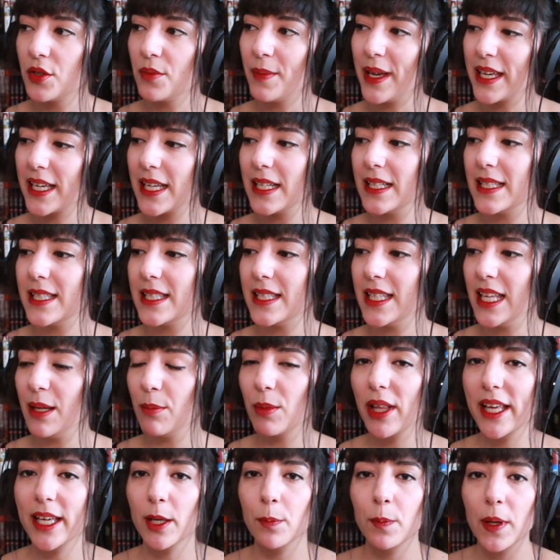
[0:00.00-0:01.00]
make it
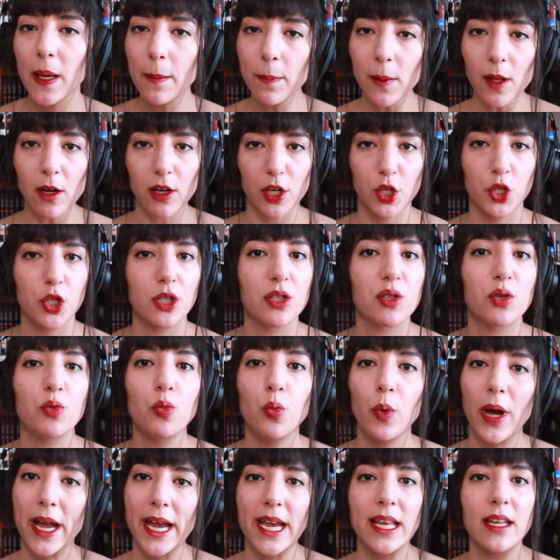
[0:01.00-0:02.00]
seem like people are just
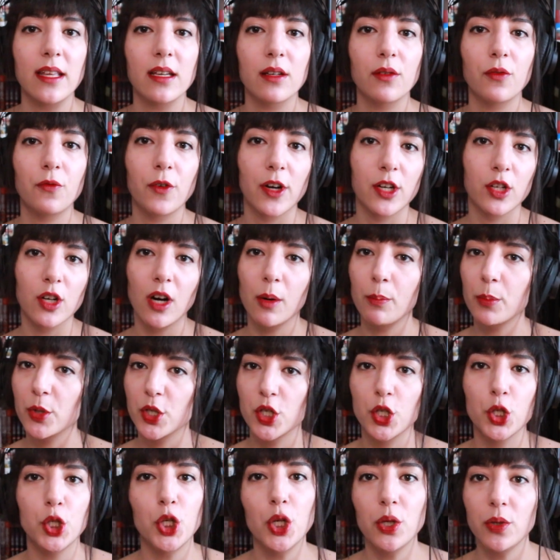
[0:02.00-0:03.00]
waiting for an
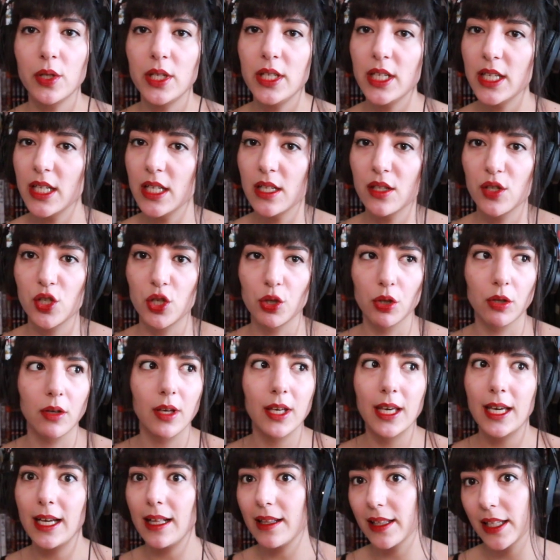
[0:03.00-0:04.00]
opportunity to
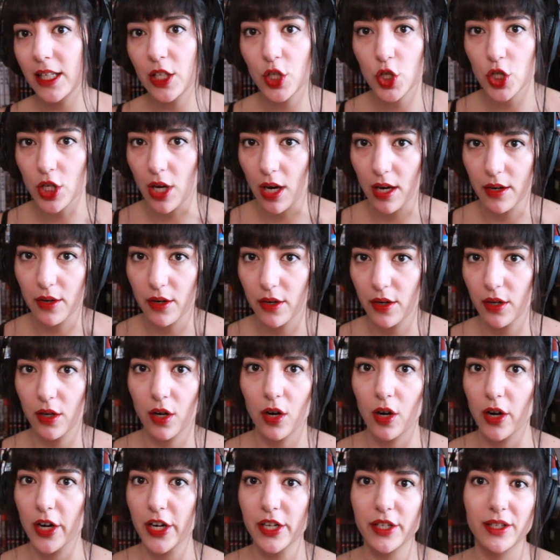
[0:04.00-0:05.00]
kill each other
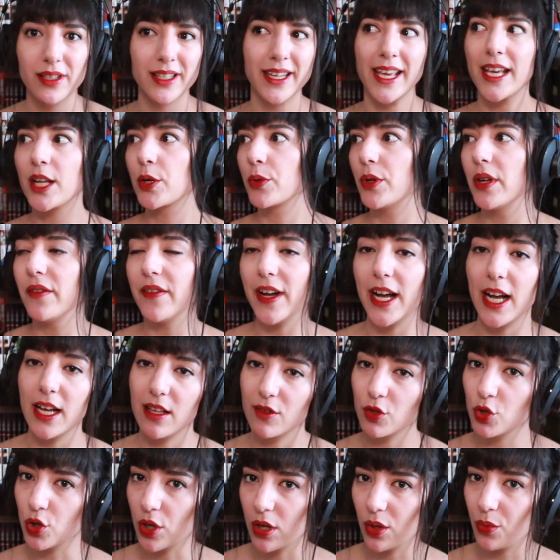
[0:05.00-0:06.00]
or take
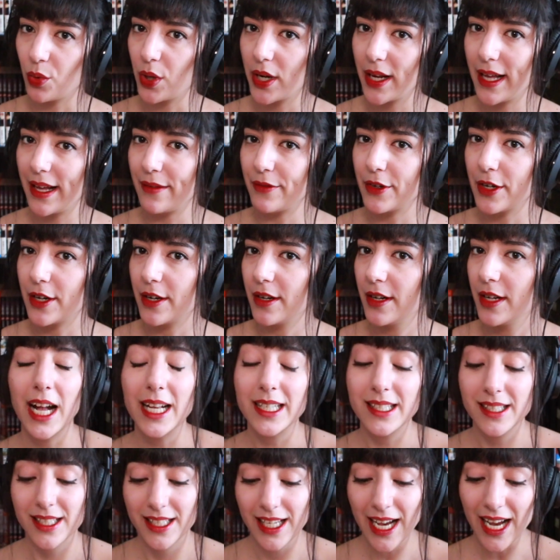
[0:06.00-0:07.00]
revenge or whatever.
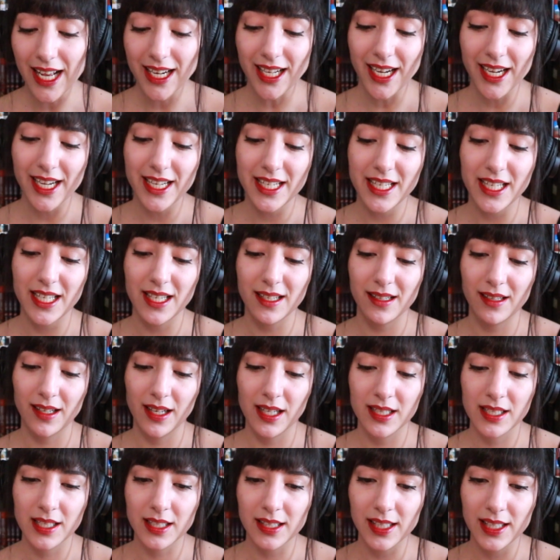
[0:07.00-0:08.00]
And that idea
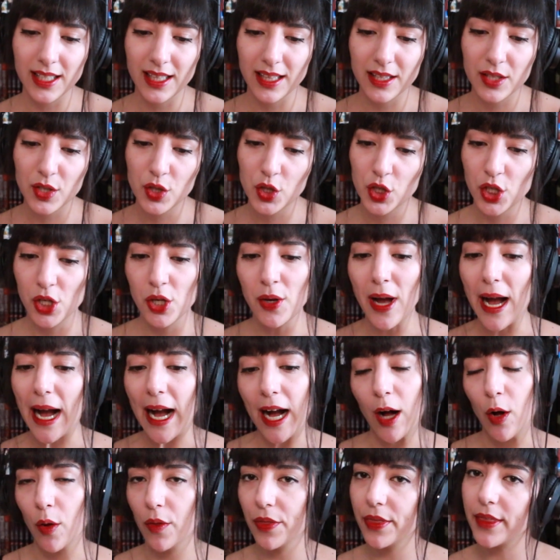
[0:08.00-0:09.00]
is a little too
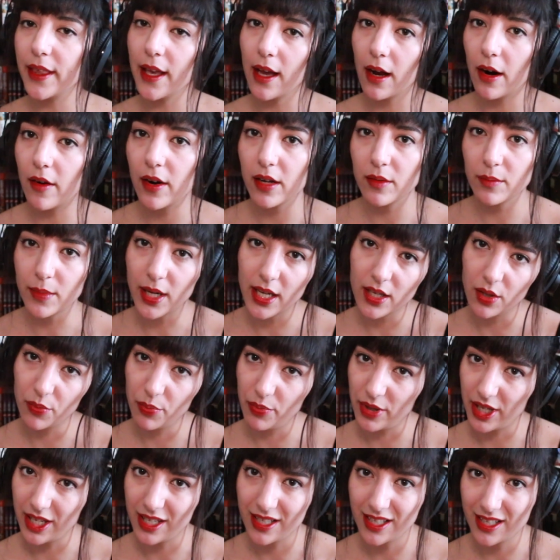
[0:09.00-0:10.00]
out there, in my
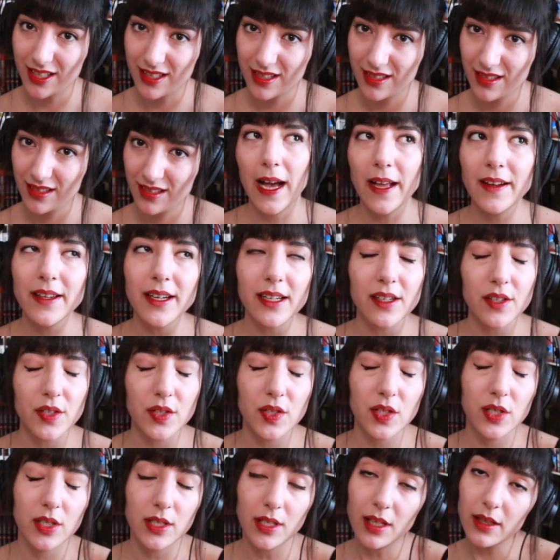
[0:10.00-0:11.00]
opinion. And they're
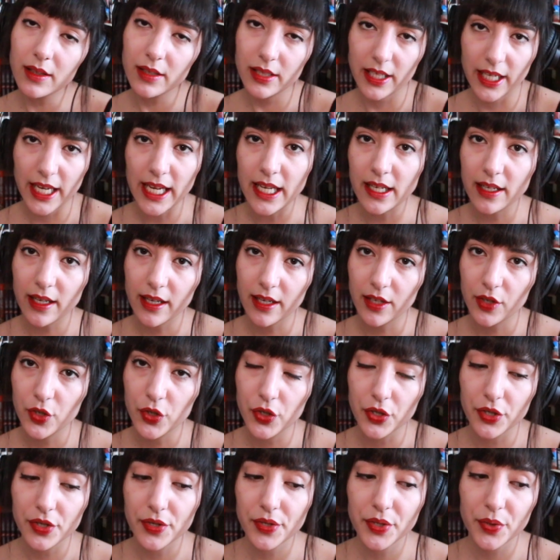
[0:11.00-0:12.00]
still
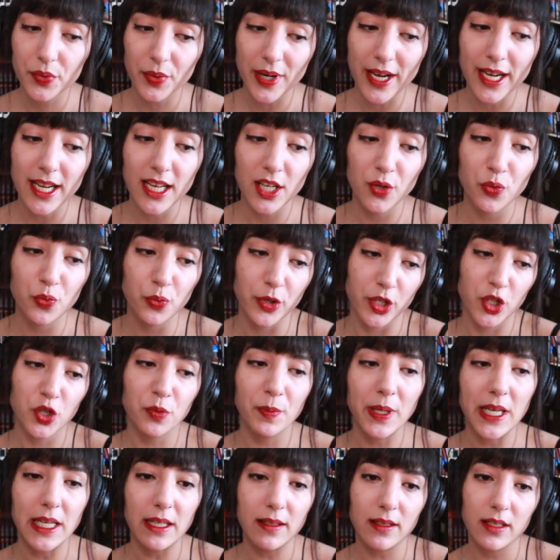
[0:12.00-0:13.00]
teenagers, right?
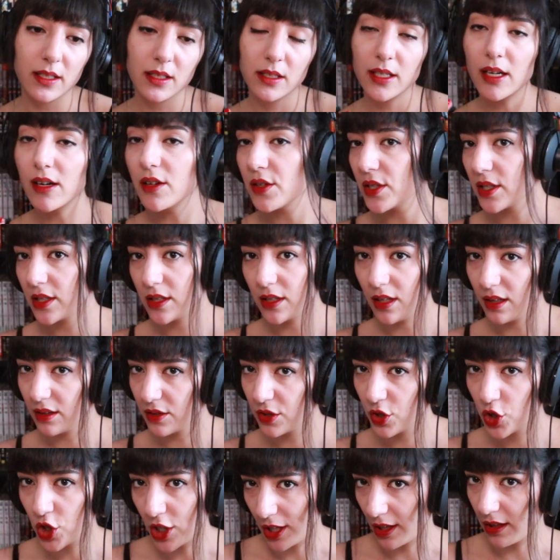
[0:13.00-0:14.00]
Which means they're
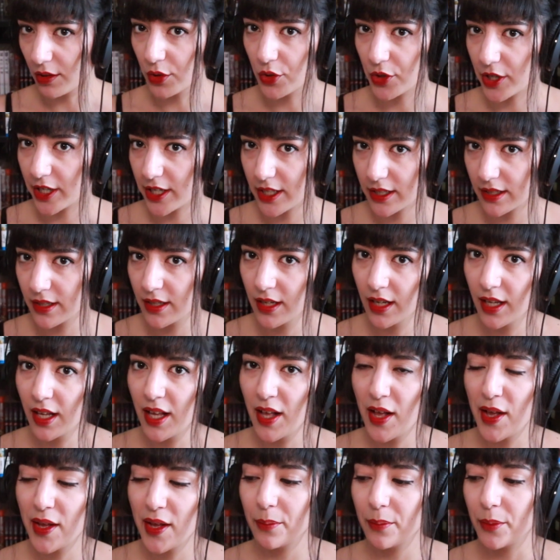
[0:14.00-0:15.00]
still children,
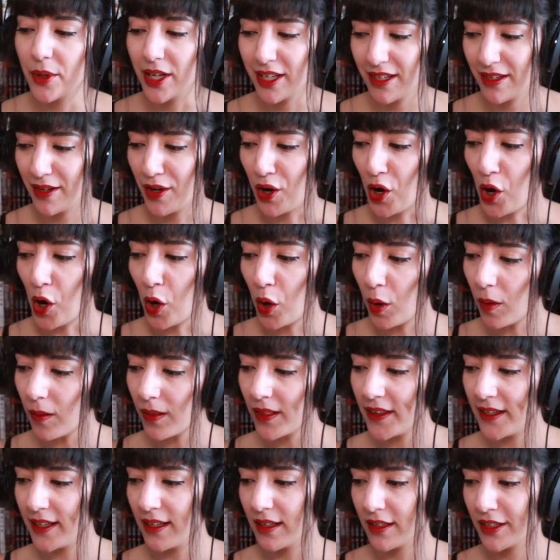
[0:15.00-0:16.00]
but
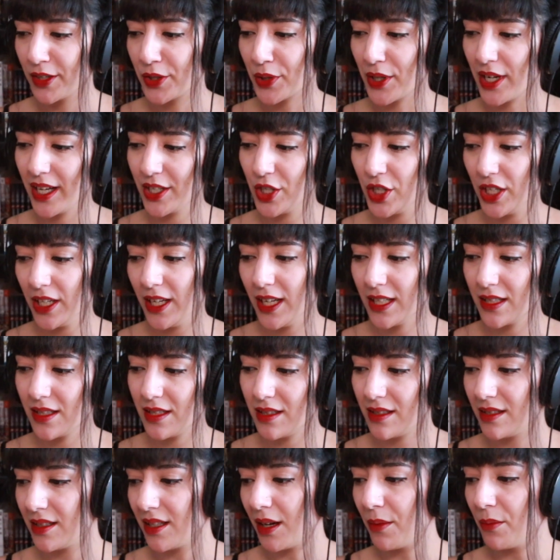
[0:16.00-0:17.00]
holding a grudge
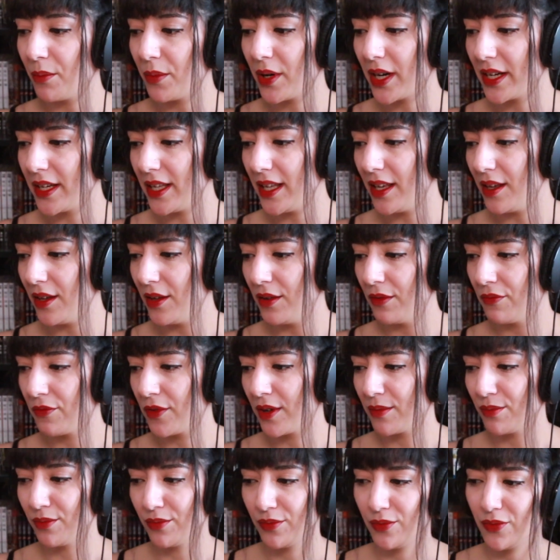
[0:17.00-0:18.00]
against somebody
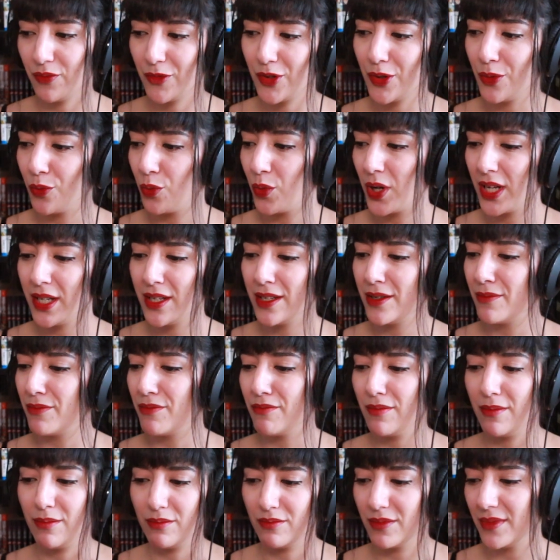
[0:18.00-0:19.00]
from when
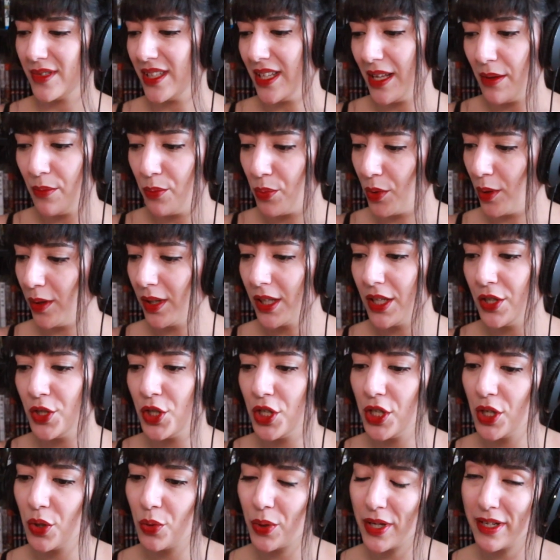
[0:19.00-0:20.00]
they bullied
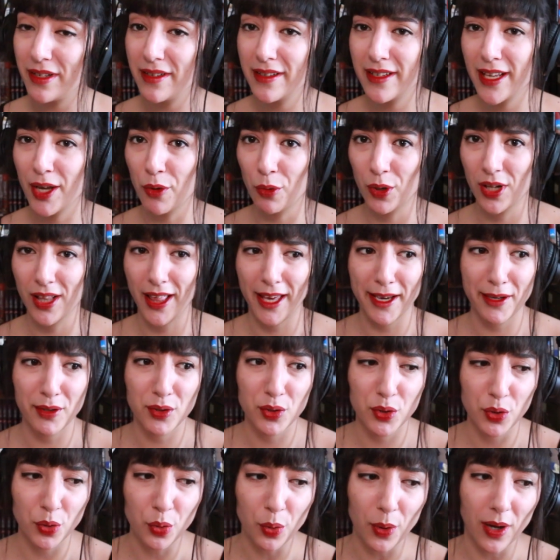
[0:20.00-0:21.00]
you when they were
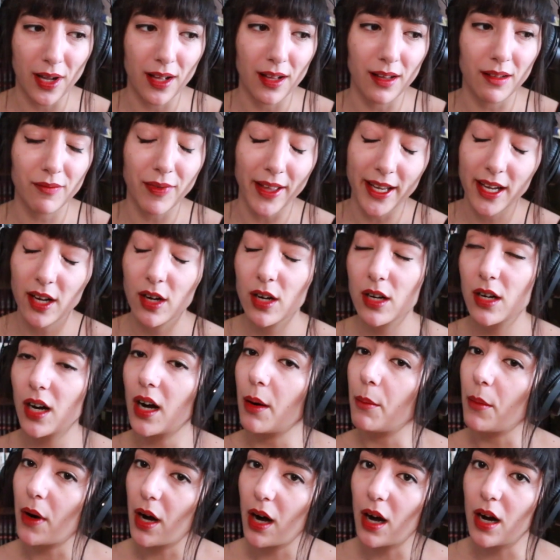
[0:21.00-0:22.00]
like 12, like,
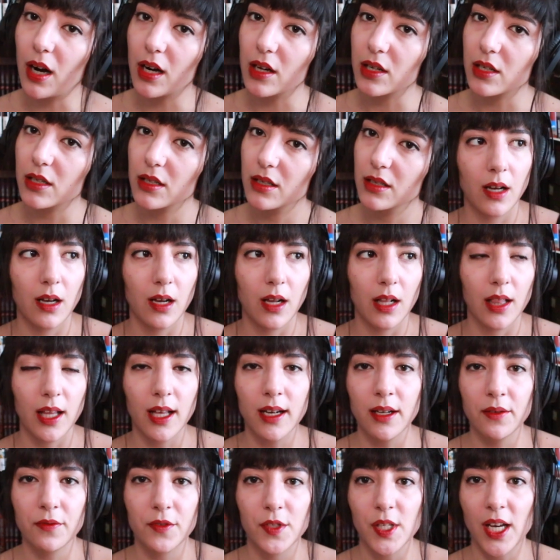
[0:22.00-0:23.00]
come on. A
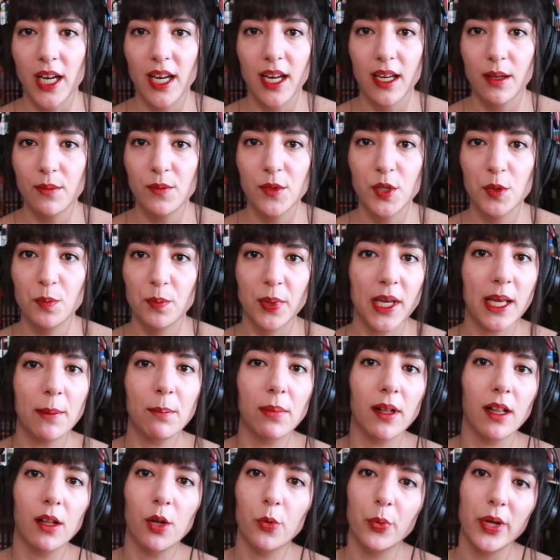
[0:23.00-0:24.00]
lot of times
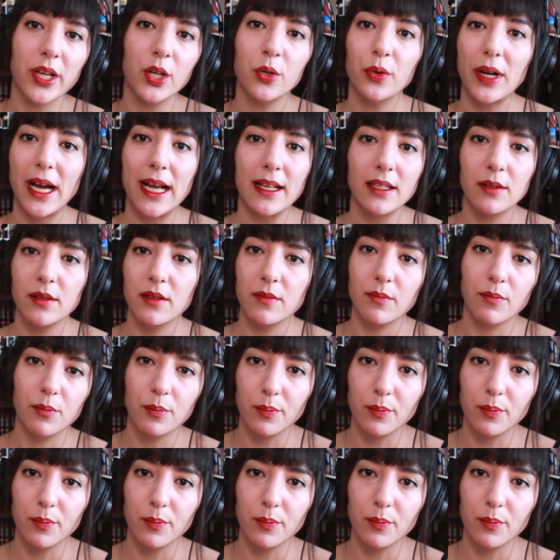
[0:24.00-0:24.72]
people regret